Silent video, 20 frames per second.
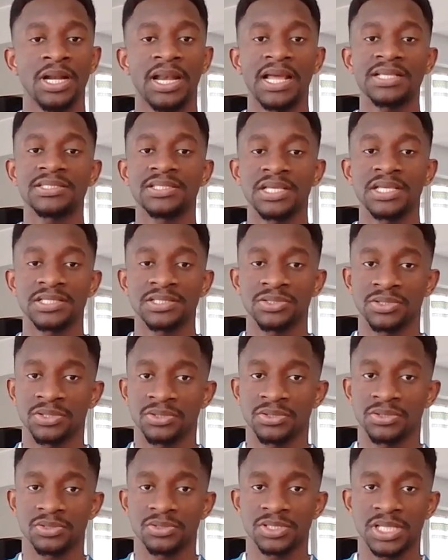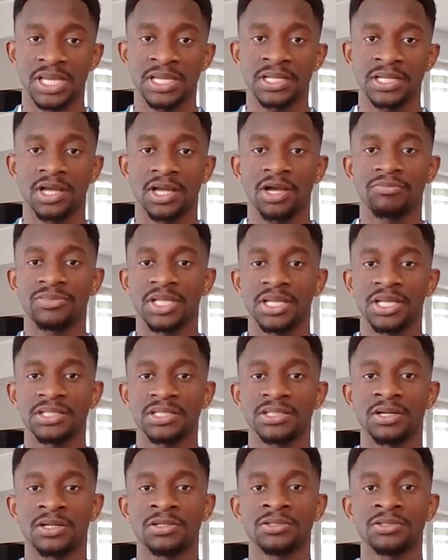latest news and
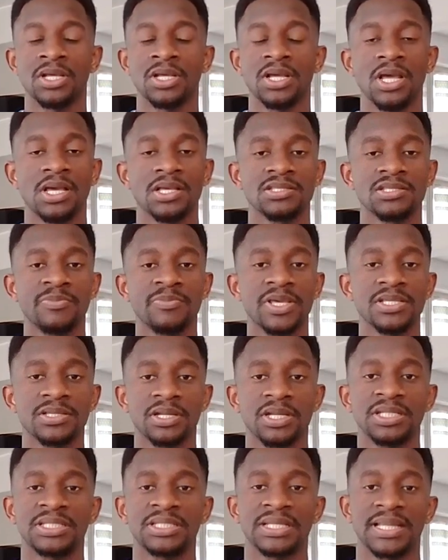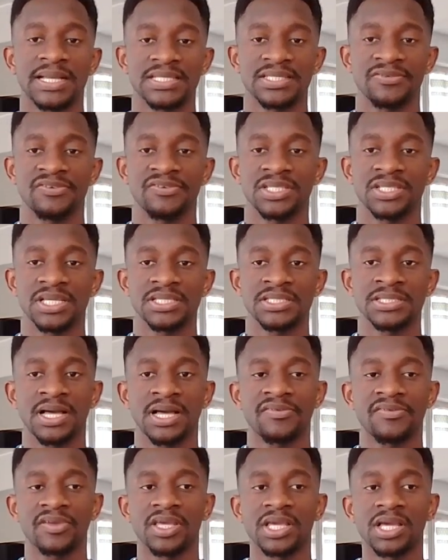update on space-related activities in
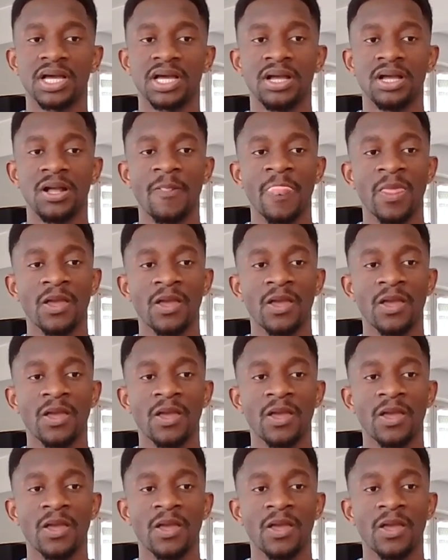Africa.